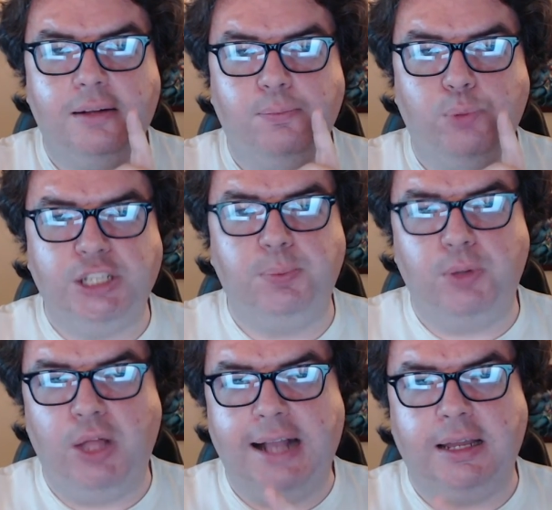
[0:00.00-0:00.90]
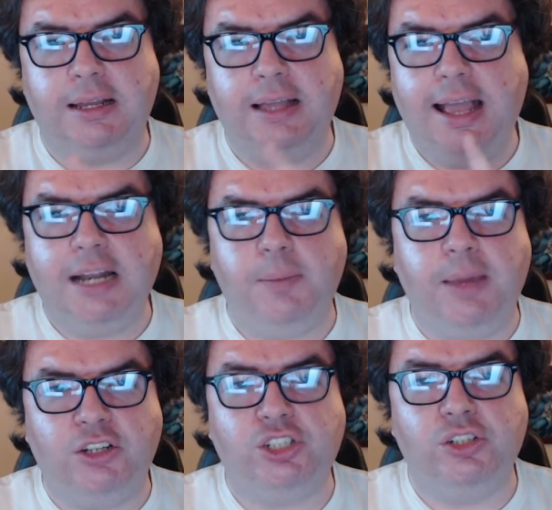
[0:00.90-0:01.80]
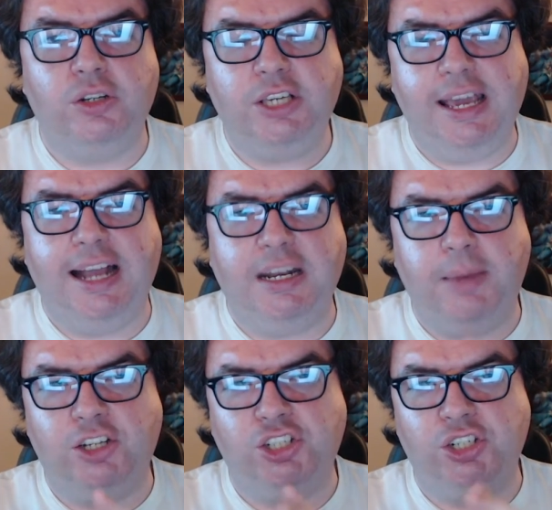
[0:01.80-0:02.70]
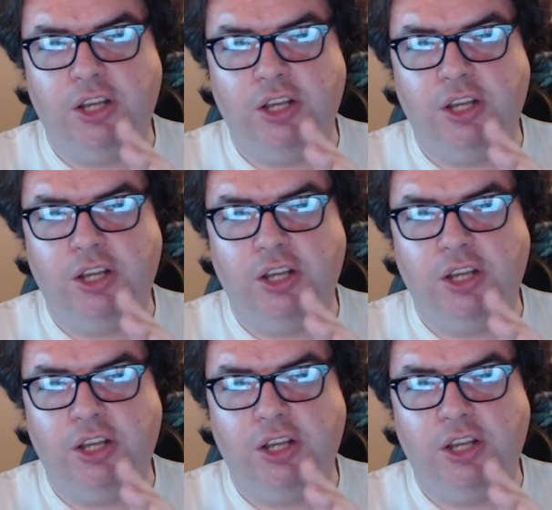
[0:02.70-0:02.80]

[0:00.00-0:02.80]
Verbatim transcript: principal and like animation key animation